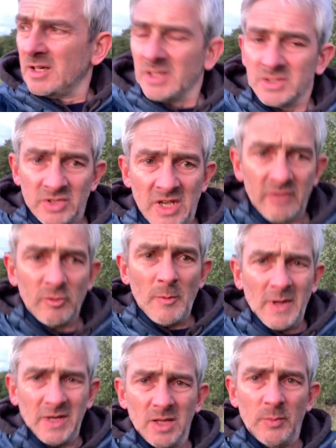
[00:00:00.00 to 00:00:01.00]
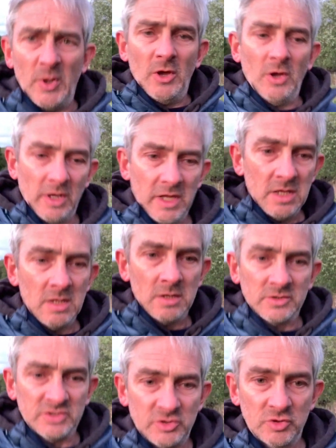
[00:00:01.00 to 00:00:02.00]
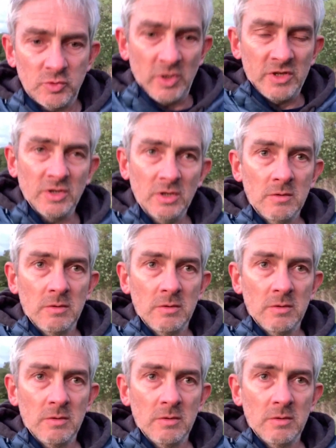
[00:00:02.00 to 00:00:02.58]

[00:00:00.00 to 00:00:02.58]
So yeah, I've come out a little bit earlier because I just wanted to